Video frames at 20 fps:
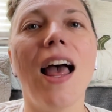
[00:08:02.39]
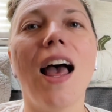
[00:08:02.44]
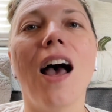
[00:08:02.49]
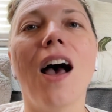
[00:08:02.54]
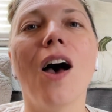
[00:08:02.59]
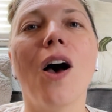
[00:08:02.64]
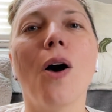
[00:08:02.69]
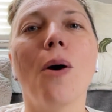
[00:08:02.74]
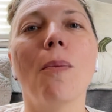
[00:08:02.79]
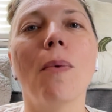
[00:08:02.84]

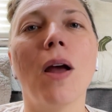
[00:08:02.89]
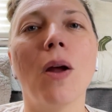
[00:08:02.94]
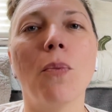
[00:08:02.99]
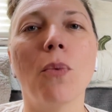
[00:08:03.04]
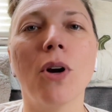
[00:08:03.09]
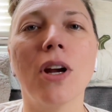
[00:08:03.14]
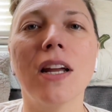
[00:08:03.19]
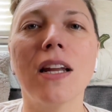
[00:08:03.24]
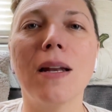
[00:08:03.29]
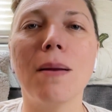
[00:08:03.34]
I
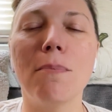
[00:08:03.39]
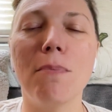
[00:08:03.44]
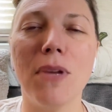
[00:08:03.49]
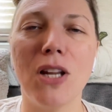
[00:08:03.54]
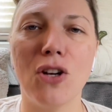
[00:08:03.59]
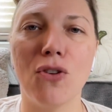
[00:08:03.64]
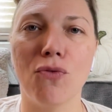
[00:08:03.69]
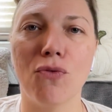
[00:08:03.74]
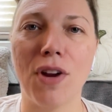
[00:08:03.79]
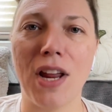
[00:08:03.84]
work in a
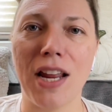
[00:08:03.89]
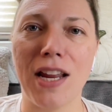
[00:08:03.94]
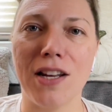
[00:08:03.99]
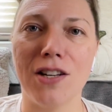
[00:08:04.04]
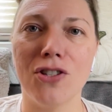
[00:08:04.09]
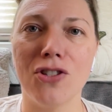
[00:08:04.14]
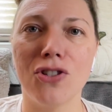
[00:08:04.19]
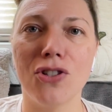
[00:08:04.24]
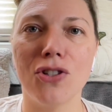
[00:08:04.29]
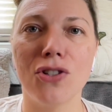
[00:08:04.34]

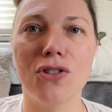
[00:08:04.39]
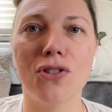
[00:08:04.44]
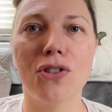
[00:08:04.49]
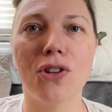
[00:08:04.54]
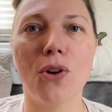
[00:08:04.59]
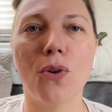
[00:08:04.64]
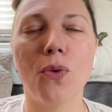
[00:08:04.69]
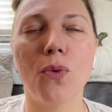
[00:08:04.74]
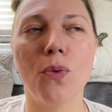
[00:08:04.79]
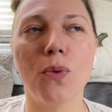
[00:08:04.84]
mid-range,
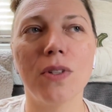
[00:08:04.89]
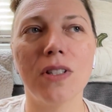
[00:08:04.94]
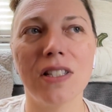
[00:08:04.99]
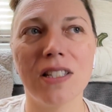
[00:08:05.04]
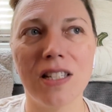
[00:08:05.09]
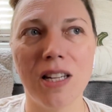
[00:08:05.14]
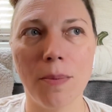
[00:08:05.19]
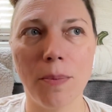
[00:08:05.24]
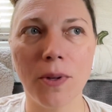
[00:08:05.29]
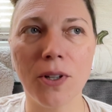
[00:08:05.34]
so it's
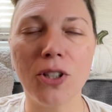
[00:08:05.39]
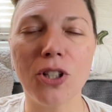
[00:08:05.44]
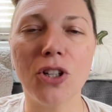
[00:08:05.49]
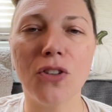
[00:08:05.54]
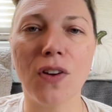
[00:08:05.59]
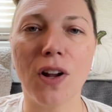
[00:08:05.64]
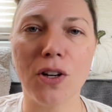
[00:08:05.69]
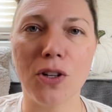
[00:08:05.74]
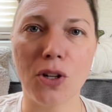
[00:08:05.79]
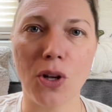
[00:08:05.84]
typically
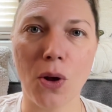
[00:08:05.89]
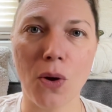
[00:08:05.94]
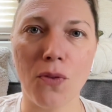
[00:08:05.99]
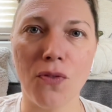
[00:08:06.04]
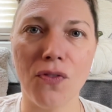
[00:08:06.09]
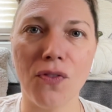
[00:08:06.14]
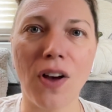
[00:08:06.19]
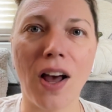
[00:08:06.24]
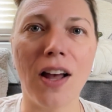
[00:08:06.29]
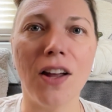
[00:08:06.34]
around
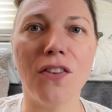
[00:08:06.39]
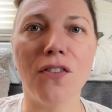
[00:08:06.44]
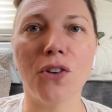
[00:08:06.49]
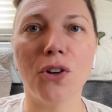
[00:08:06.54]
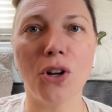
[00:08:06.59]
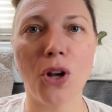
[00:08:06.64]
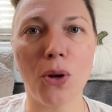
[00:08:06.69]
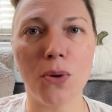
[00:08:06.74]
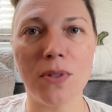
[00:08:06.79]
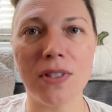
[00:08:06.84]
cone 5
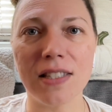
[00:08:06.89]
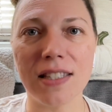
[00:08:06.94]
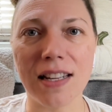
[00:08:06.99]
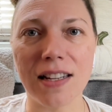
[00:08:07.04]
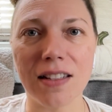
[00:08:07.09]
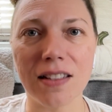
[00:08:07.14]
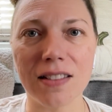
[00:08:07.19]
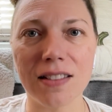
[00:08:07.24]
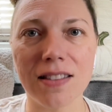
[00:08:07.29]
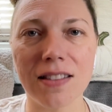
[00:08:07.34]
or cone
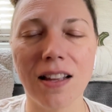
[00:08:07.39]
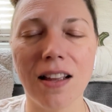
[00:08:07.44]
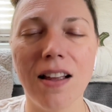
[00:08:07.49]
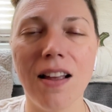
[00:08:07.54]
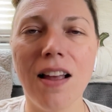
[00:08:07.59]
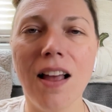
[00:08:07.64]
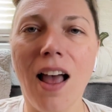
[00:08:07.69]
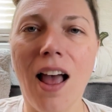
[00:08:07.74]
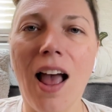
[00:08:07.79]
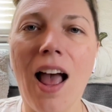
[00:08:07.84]
6.
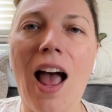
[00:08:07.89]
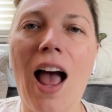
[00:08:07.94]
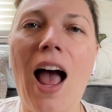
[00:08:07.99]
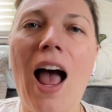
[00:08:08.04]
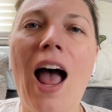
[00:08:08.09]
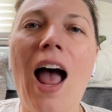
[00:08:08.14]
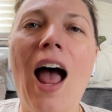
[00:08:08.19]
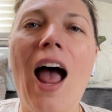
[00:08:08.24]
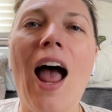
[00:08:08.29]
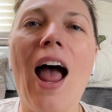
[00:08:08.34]

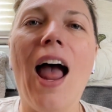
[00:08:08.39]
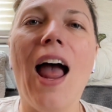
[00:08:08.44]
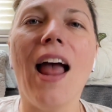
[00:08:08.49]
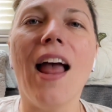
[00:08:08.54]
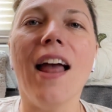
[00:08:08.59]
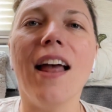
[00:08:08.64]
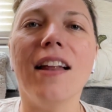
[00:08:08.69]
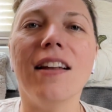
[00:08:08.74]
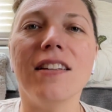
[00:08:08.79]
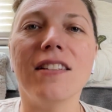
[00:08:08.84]

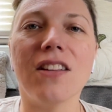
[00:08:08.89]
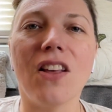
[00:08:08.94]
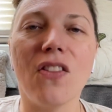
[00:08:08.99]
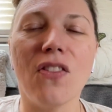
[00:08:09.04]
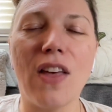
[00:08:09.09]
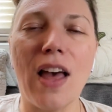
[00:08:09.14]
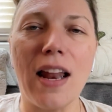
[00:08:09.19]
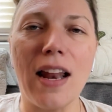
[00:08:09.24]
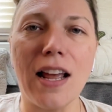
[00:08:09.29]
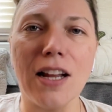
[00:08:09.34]
And
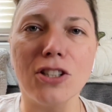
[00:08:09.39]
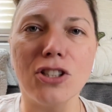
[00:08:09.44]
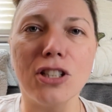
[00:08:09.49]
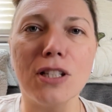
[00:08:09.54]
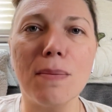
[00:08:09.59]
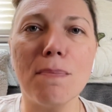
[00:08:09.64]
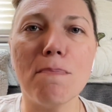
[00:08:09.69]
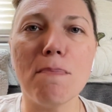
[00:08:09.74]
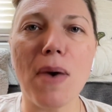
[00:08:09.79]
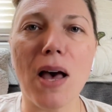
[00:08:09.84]
that
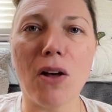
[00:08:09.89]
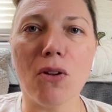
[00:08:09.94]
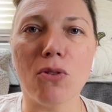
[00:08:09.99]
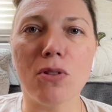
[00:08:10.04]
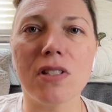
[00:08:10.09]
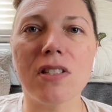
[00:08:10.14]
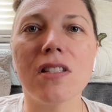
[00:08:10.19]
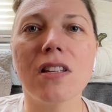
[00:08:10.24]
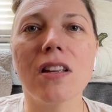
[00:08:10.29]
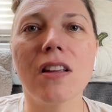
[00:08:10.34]
actually
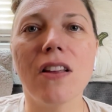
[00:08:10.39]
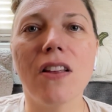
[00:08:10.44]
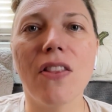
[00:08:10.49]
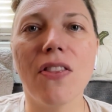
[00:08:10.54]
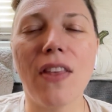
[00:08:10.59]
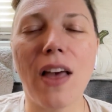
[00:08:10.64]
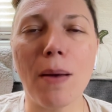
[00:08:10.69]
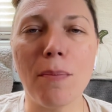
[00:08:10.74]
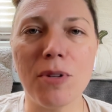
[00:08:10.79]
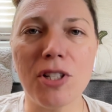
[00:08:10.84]
melts
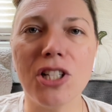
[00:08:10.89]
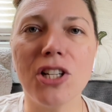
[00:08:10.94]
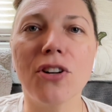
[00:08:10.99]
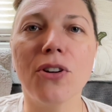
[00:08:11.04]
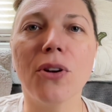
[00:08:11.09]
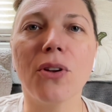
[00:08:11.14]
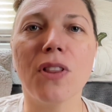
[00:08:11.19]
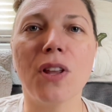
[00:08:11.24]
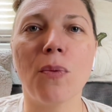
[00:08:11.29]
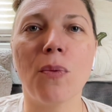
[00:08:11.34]
that
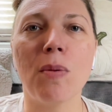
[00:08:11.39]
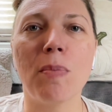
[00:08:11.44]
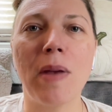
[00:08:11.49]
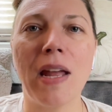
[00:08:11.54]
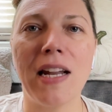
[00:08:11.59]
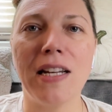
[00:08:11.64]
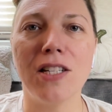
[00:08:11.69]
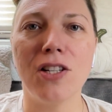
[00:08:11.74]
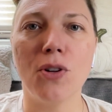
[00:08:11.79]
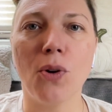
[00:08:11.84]
material that we
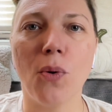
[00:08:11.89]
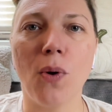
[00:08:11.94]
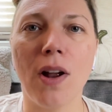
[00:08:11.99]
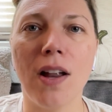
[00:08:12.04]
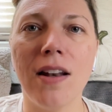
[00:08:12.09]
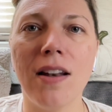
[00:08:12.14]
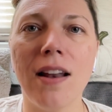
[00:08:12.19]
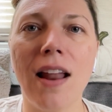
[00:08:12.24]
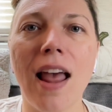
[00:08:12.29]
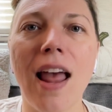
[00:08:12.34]
painted
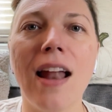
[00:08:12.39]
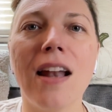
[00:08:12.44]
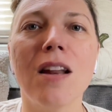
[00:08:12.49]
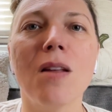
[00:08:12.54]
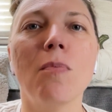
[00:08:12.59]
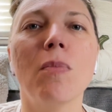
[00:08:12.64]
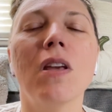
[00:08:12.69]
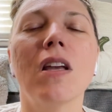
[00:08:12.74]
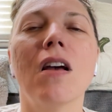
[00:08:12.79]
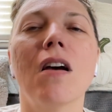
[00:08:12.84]
on, and
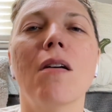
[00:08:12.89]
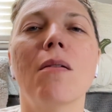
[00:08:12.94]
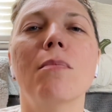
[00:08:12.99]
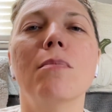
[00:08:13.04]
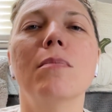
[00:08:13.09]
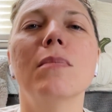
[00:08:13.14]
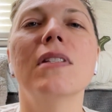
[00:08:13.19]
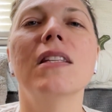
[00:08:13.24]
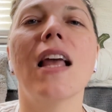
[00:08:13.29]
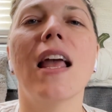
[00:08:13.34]
it
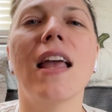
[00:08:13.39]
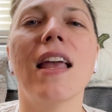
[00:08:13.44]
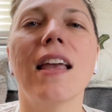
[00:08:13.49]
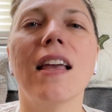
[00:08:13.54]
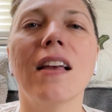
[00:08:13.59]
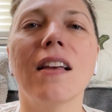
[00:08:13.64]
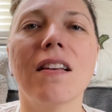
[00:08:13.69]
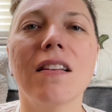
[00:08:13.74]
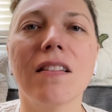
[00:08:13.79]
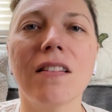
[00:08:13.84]
becomes
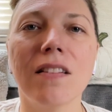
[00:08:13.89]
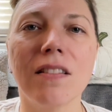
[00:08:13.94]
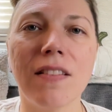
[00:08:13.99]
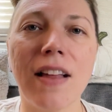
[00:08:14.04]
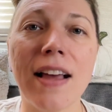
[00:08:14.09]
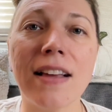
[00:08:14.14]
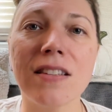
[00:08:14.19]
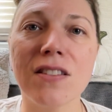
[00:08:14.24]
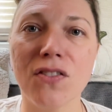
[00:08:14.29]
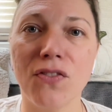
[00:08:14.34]
a
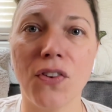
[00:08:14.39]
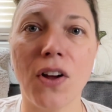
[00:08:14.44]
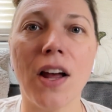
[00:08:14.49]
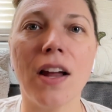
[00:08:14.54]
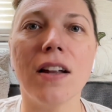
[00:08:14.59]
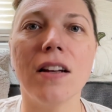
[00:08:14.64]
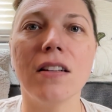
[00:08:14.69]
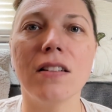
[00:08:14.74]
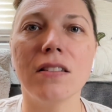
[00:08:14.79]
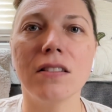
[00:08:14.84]

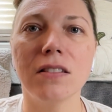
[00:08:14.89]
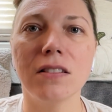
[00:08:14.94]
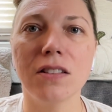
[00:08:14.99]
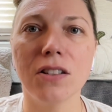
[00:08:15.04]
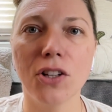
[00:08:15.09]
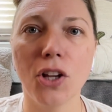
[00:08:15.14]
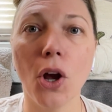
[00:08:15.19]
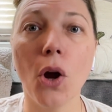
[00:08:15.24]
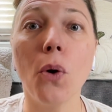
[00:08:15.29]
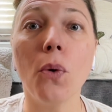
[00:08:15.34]
glassified
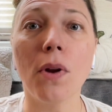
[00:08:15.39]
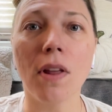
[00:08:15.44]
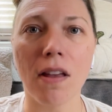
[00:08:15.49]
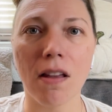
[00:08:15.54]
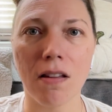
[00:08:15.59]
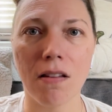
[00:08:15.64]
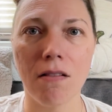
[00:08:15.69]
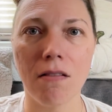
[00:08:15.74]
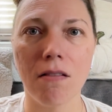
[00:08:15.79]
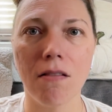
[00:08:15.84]

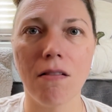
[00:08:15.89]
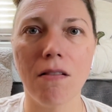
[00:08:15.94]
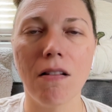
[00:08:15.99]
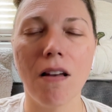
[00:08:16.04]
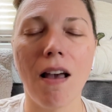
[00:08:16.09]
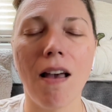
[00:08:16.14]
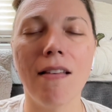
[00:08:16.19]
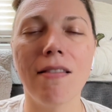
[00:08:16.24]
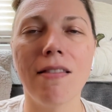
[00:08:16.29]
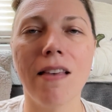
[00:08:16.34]
coating.
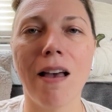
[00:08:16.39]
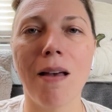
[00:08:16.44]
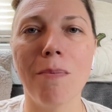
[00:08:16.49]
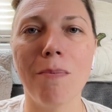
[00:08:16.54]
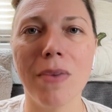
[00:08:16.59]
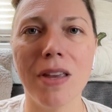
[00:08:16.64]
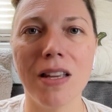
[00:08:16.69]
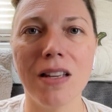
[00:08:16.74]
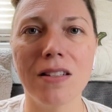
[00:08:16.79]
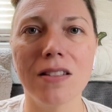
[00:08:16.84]
And that
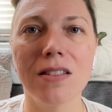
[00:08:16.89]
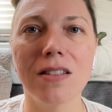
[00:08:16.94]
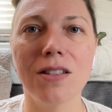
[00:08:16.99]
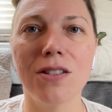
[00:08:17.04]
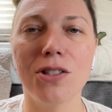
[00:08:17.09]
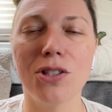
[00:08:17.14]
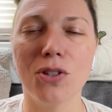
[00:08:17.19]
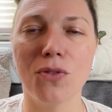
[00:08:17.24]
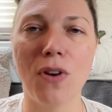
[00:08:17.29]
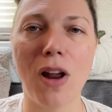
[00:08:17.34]
makes the
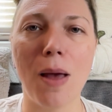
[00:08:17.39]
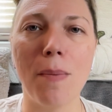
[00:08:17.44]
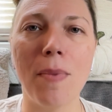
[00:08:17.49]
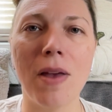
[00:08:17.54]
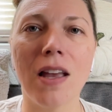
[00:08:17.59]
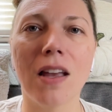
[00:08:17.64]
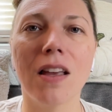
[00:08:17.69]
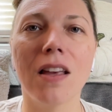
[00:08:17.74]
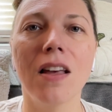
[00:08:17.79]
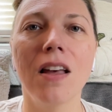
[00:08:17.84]

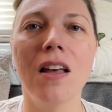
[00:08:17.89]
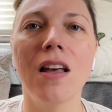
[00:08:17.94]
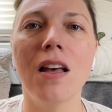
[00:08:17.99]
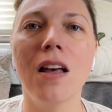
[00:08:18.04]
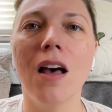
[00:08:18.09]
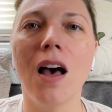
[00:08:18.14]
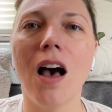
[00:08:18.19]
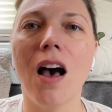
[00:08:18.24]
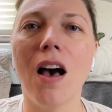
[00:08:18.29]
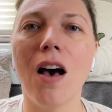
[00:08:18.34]
ceramic
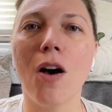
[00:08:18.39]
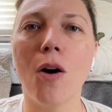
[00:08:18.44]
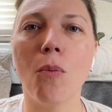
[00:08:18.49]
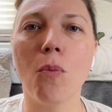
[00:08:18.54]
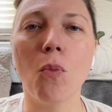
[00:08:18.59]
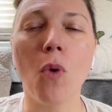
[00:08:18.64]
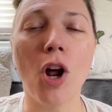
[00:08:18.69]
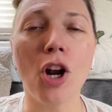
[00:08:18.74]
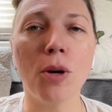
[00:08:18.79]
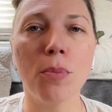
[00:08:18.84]

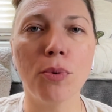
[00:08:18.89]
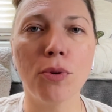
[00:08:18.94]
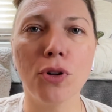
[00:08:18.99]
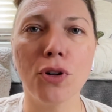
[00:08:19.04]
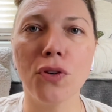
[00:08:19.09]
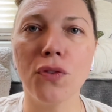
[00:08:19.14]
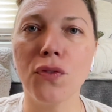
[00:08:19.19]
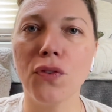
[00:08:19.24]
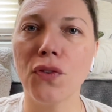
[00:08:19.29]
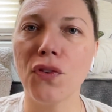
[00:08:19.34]

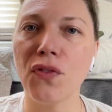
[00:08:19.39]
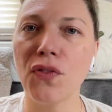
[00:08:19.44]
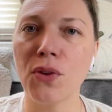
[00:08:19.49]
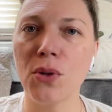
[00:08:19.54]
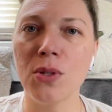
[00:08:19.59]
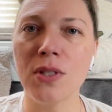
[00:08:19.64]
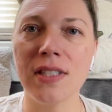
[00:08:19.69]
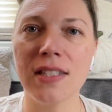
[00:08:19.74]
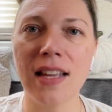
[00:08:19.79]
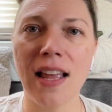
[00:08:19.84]
waterproof,
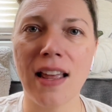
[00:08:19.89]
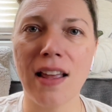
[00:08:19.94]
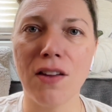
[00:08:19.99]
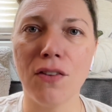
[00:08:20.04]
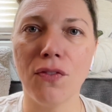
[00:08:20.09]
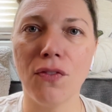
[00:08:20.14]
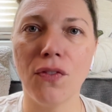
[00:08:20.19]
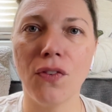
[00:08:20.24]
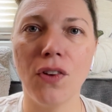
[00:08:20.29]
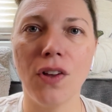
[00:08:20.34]
food
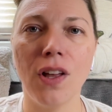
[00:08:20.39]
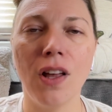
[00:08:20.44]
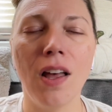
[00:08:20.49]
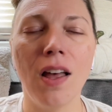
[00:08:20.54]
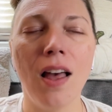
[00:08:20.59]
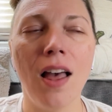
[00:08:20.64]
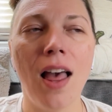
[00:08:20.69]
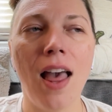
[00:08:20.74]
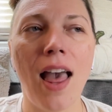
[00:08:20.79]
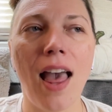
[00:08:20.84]
safe,
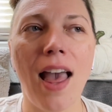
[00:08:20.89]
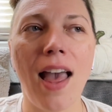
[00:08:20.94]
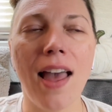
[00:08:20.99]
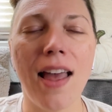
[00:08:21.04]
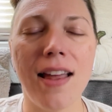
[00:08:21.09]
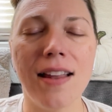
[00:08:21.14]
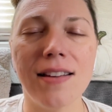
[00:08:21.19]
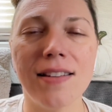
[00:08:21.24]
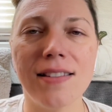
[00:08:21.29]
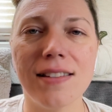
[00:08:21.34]

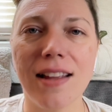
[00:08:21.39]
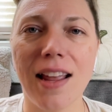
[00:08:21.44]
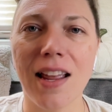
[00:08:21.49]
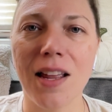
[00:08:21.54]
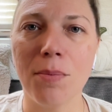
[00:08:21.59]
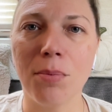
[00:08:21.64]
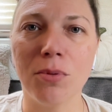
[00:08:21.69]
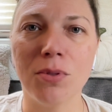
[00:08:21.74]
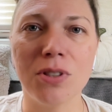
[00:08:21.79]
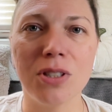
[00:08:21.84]
and
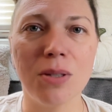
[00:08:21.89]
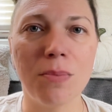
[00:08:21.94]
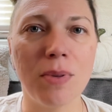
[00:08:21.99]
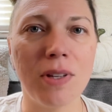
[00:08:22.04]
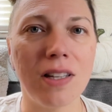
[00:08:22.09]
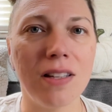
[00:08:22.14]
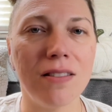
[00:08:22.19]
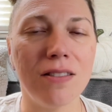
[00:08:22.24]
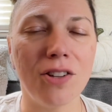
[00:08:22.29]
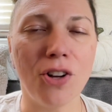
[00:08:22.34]
able to
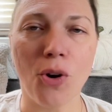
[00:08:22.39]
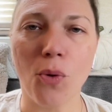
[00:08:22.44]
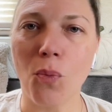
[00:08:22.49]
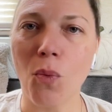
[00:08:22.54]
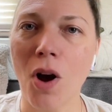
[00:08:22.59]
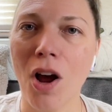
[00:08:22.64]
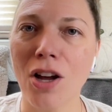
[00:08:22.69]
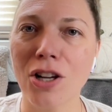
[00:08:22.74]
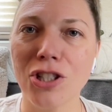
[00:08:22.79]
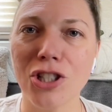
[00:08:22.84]
be,
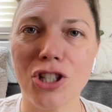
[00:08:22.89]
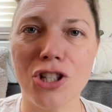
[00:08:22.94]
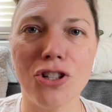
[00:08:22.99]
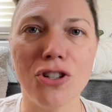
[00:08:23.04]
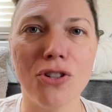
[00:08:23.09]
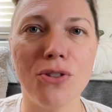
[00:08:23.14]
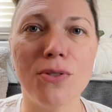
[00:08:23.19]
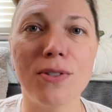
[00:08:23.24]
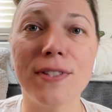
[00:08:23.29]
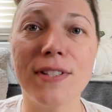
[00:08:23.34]
washed
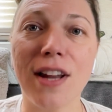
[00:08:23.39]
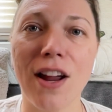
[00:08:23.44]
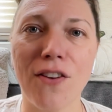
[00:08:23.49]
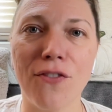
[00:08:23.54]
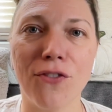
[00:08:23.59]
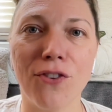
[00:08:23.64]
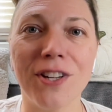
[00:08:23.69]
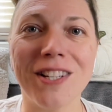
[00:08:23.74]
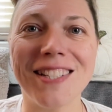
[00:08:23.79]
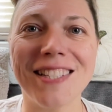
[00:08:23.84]
and used
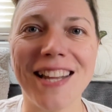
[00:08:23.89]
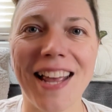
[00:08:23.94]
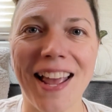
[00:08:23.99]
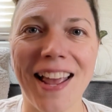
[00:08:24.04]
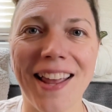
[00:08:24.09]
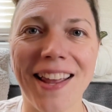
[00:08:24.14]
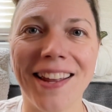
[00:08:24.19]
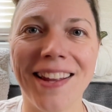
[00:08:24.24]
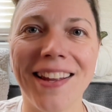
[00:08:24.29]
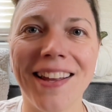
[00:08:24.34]
every
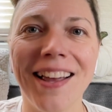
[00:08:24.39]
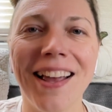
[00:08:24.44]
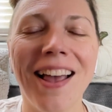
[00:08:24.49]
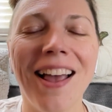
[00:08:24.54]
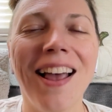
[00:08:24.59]
day.